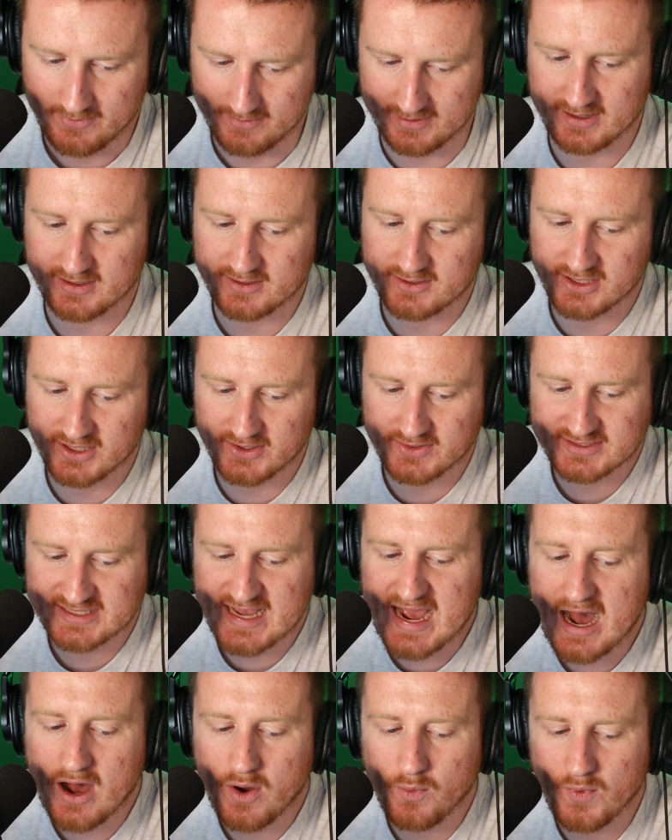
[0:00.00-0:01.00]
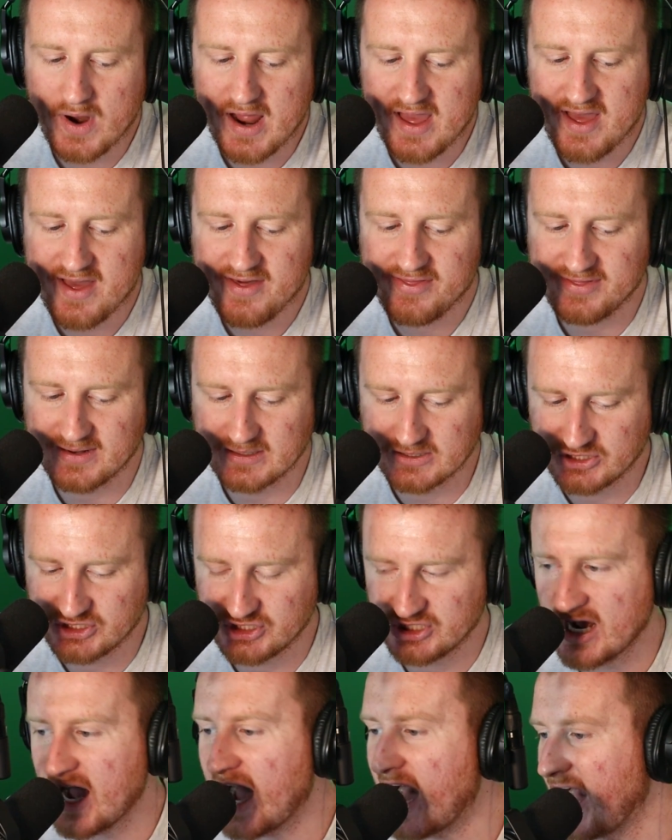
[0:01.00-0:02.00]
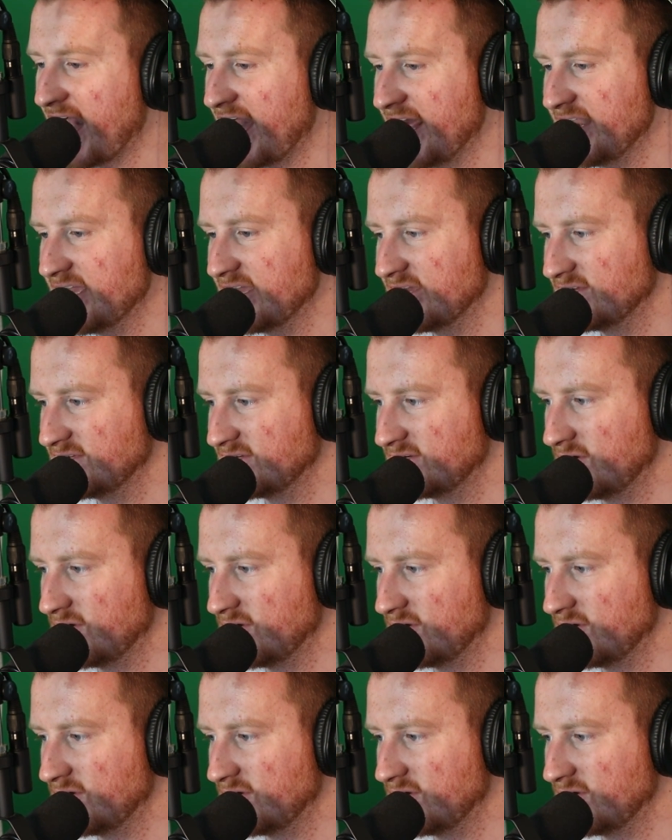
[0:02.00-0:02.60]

We're going to close out with John